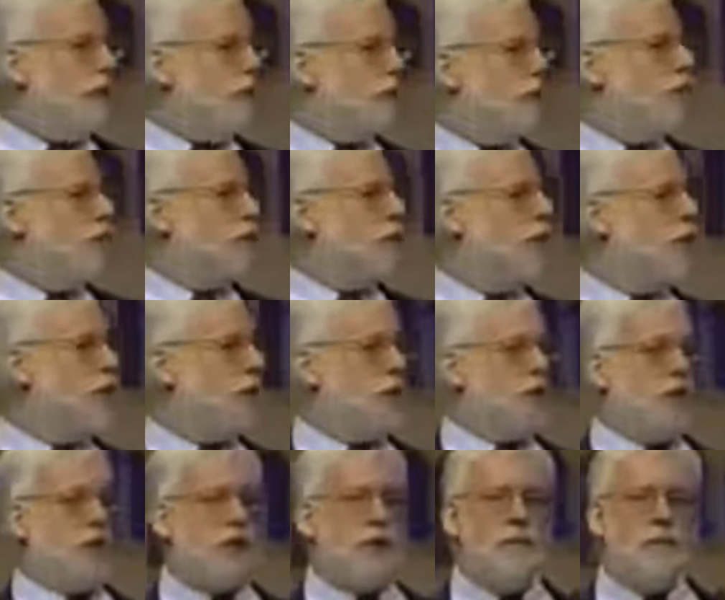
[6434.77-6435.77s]
if those
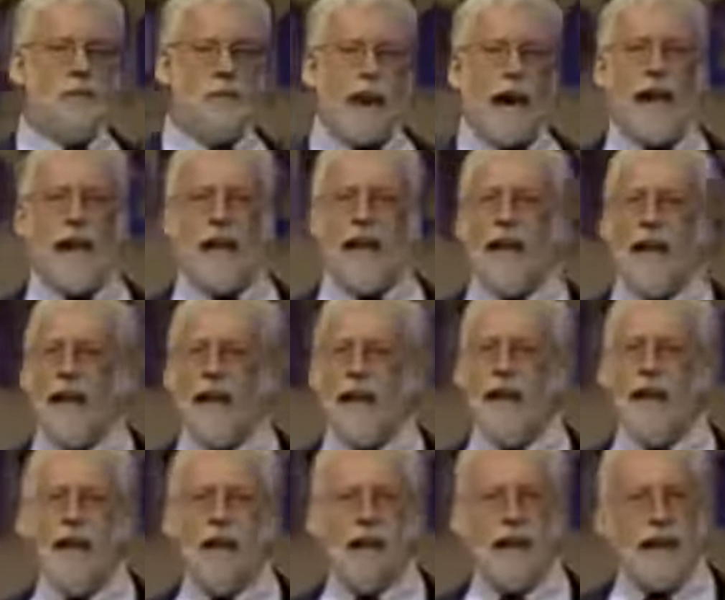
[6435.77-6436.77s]
oaths are symbolic,
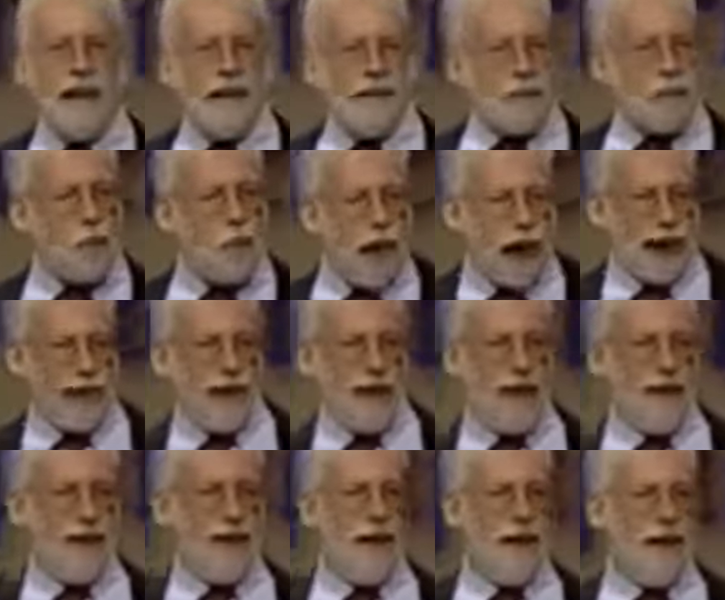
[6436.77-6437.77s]
guess what?
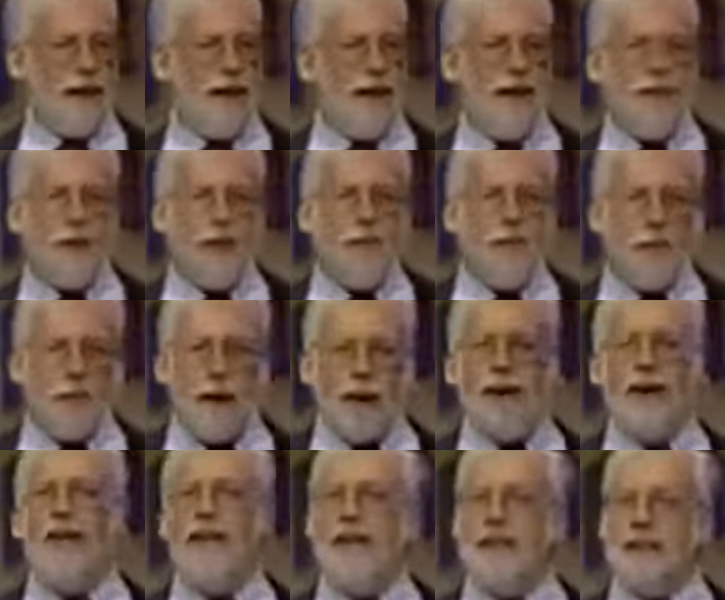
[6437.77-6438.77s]
You're
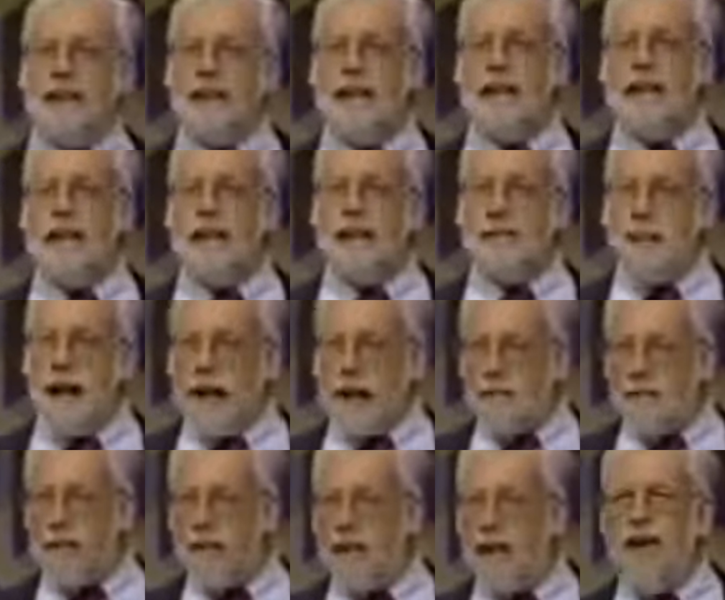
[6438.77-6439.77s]
breaking the second
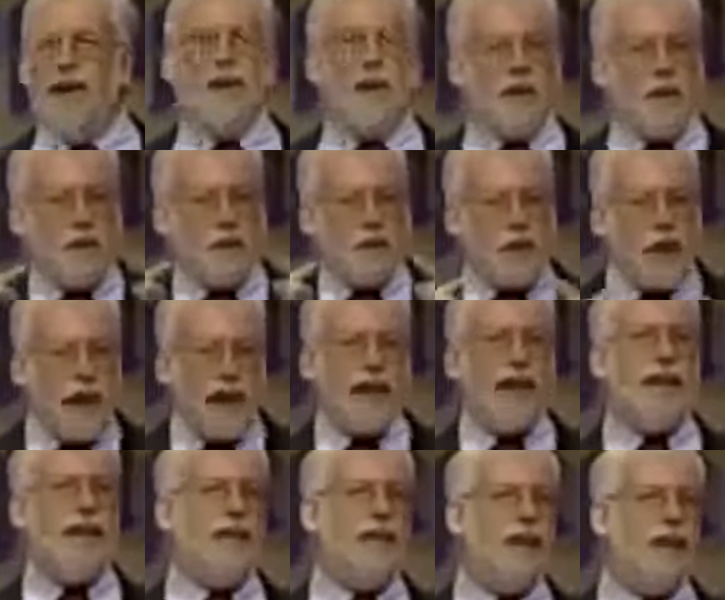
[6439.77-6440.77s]
commandment you're
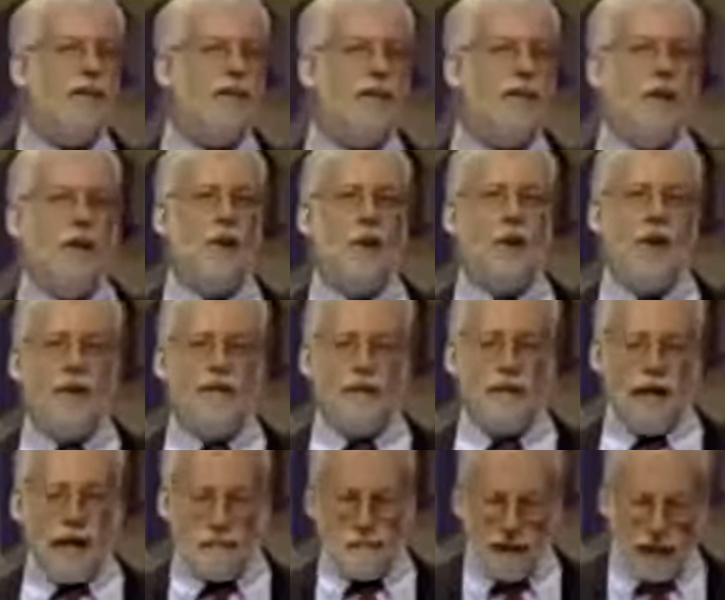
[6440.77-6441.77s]
taking the name of the Lord in
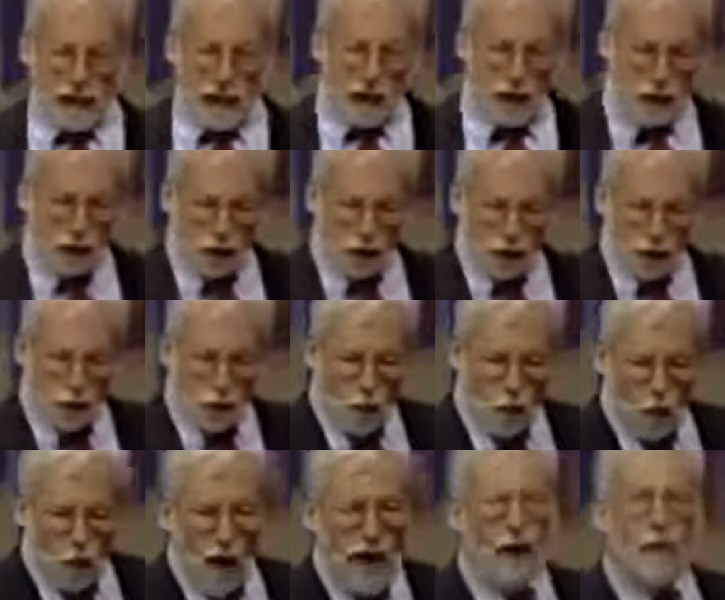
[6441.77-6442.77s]
vain because you
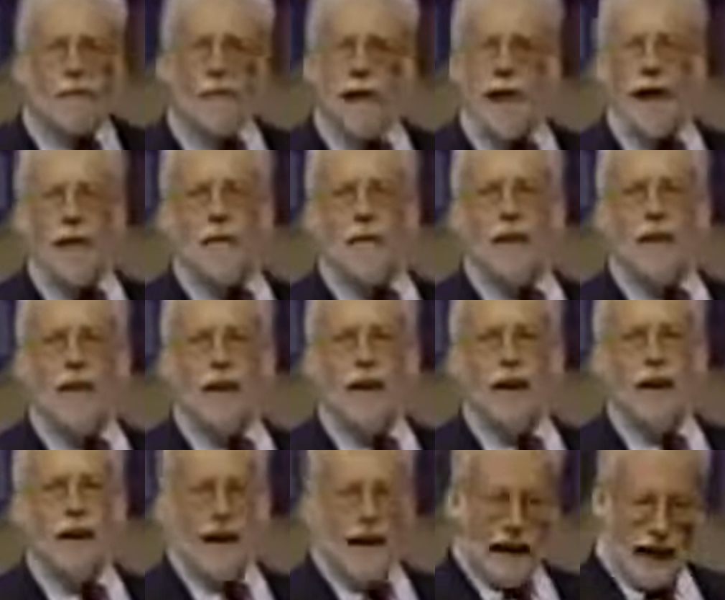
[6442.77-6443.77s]
swore on a Bible
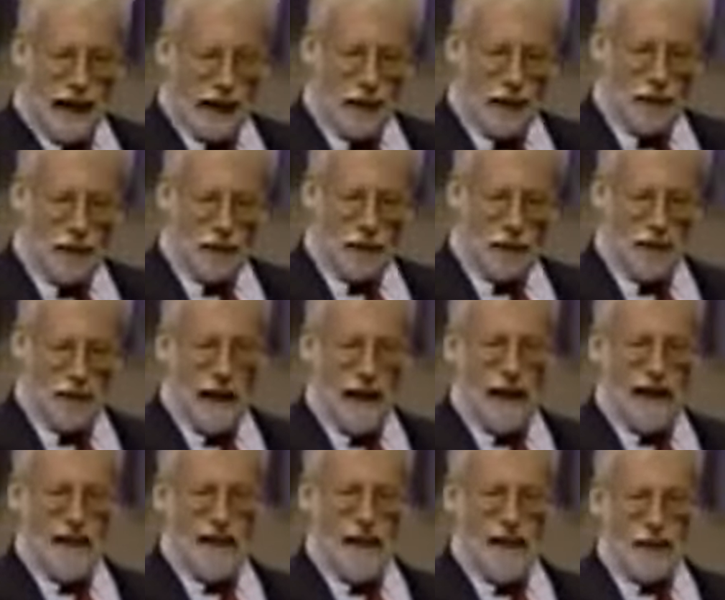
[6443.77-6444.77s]
and you
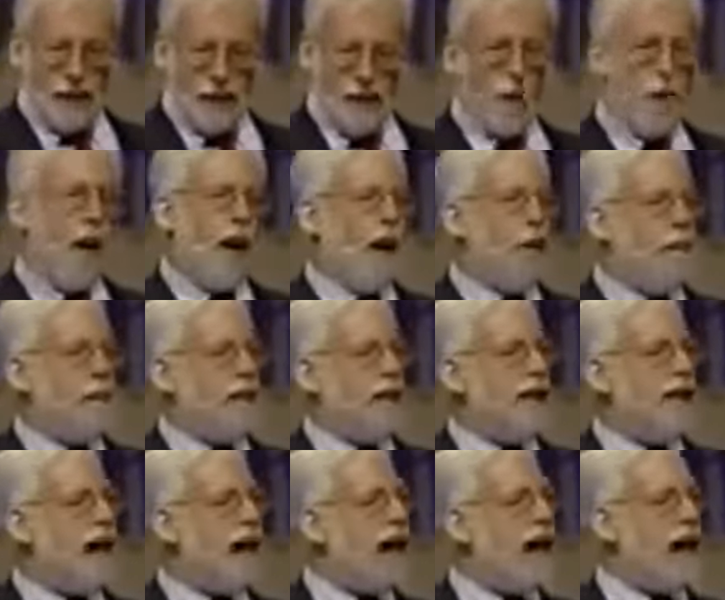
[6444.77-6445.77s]
said, so help me
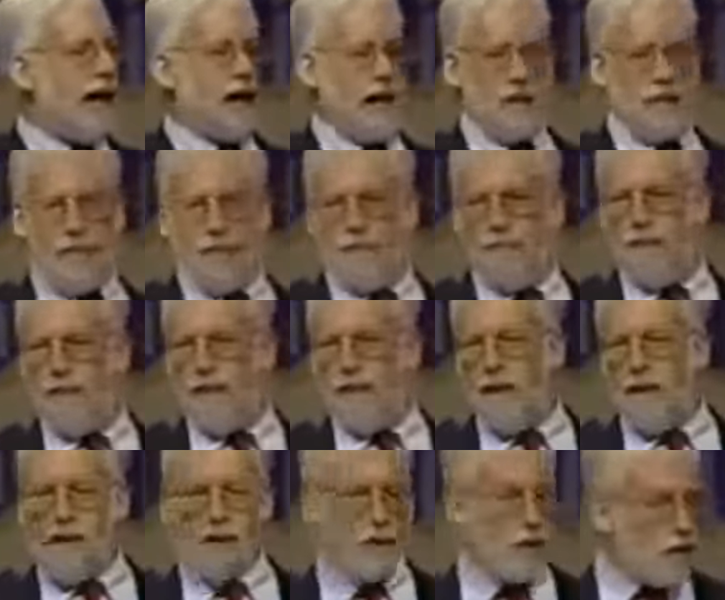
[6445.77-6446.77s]
God.
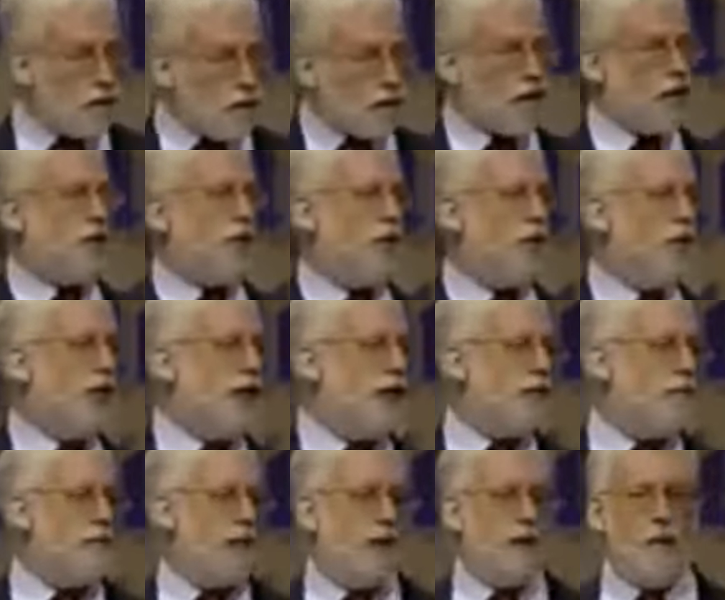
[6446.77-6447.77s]
So you just took the
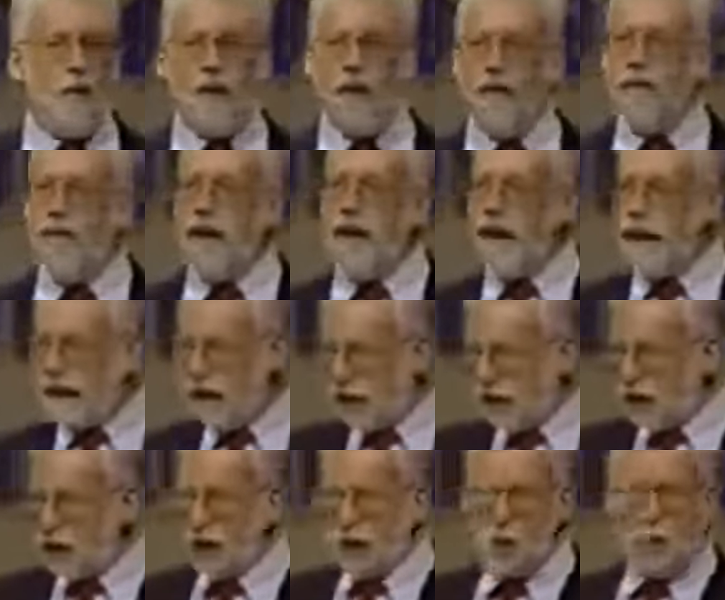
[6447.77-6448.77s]
name of the Lord in vain
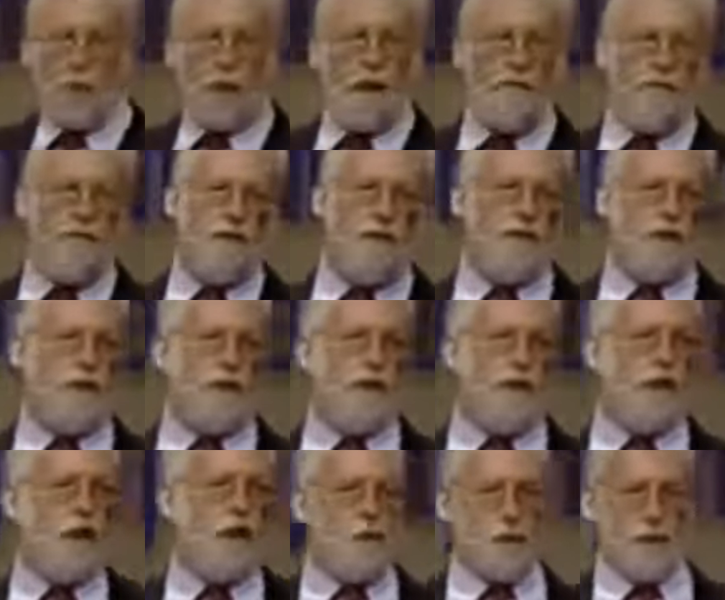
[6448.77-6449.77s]
because you swore a
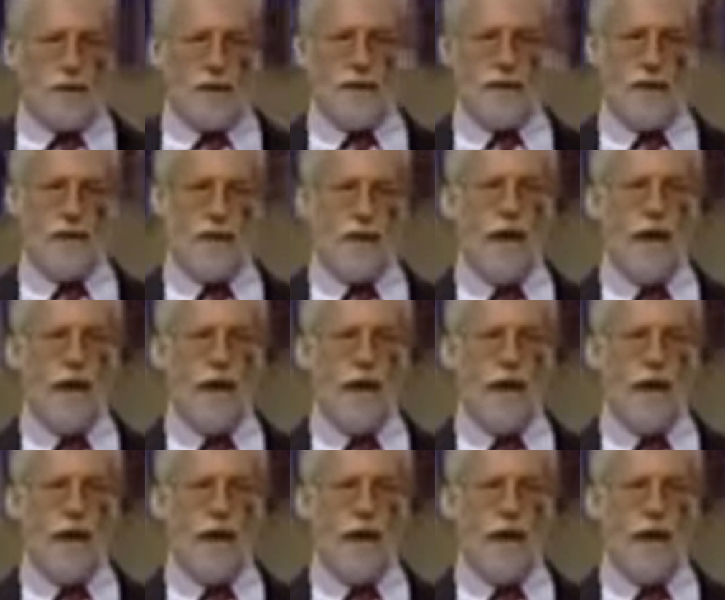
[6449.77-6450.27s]
frivolous oath.